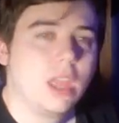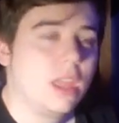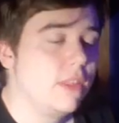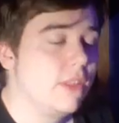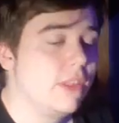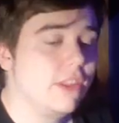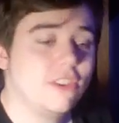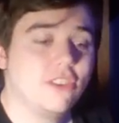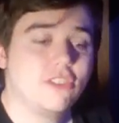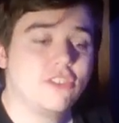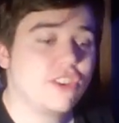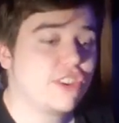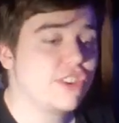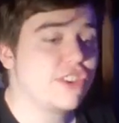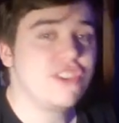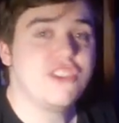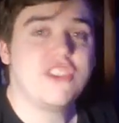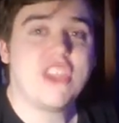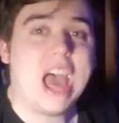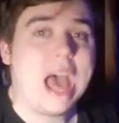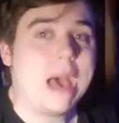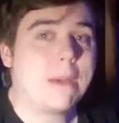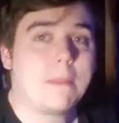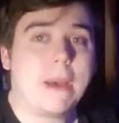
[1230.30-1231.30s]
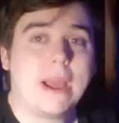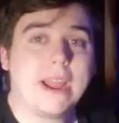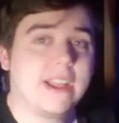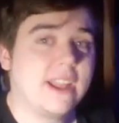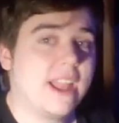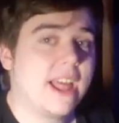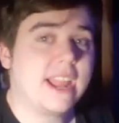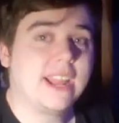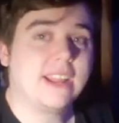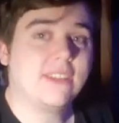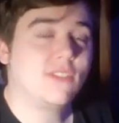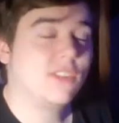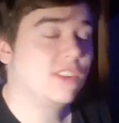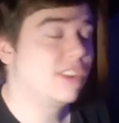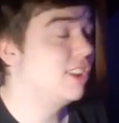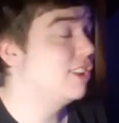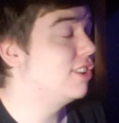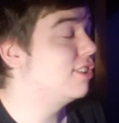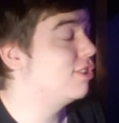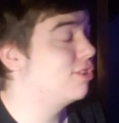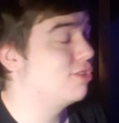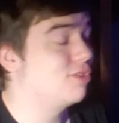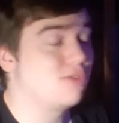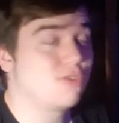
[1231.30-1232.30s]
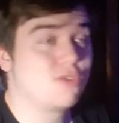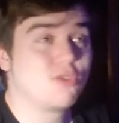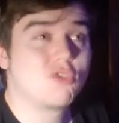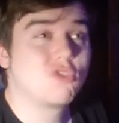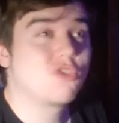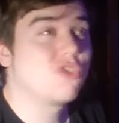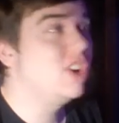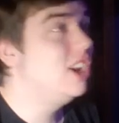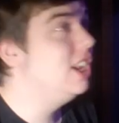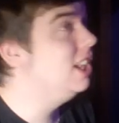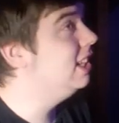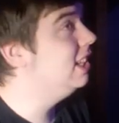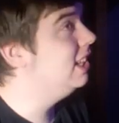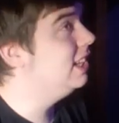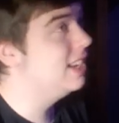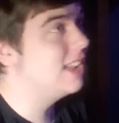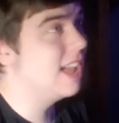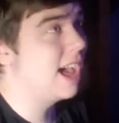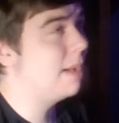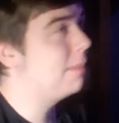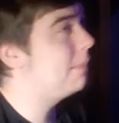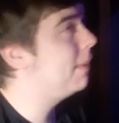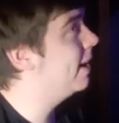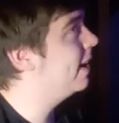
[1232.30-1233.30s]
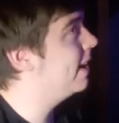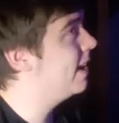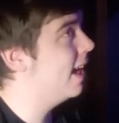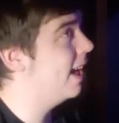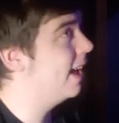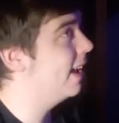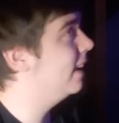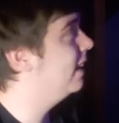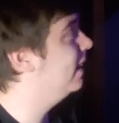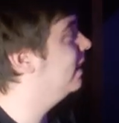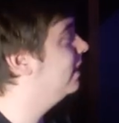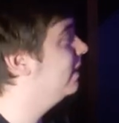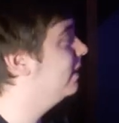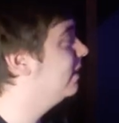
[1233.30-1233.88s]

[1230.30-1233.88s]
This is just not my night. This is just really not my night.